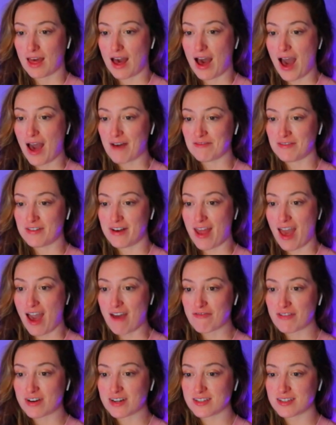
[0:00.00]
I've
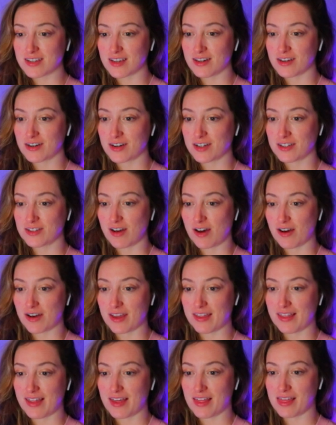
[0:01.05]
never seen her
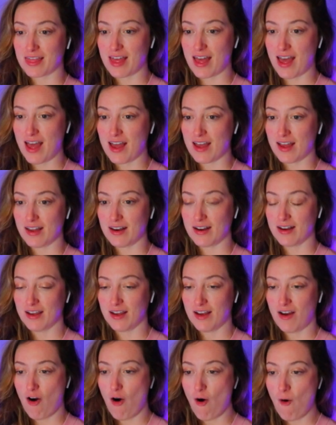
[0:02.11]
talking like that.
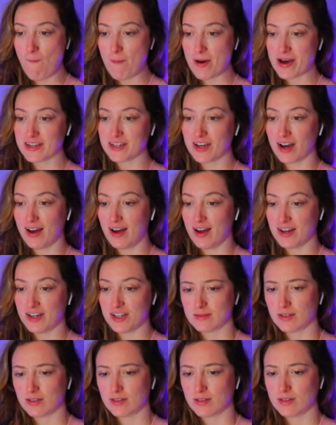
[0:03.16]
Oh my God.
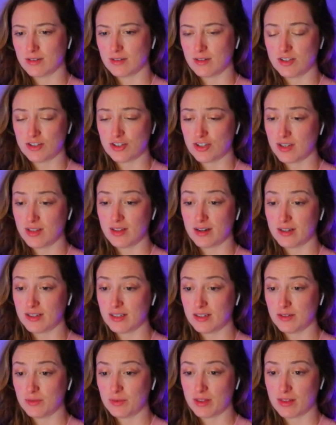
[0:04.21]
Is she
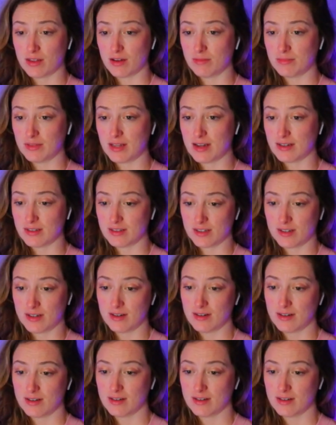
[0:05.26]
learning with Homelander?